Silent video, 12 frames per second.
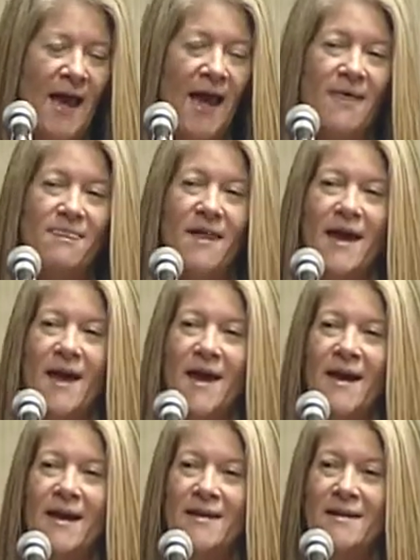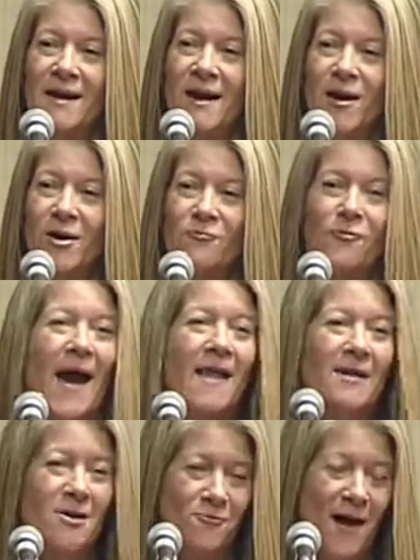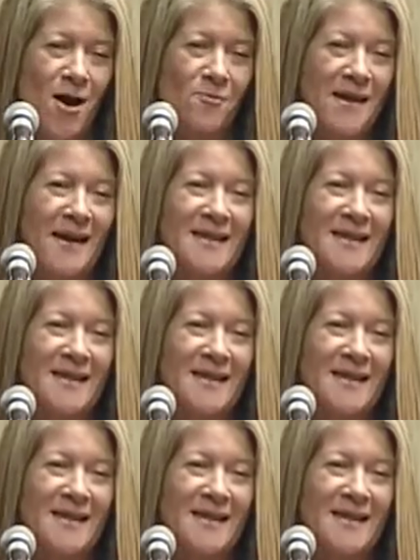And they rallied around me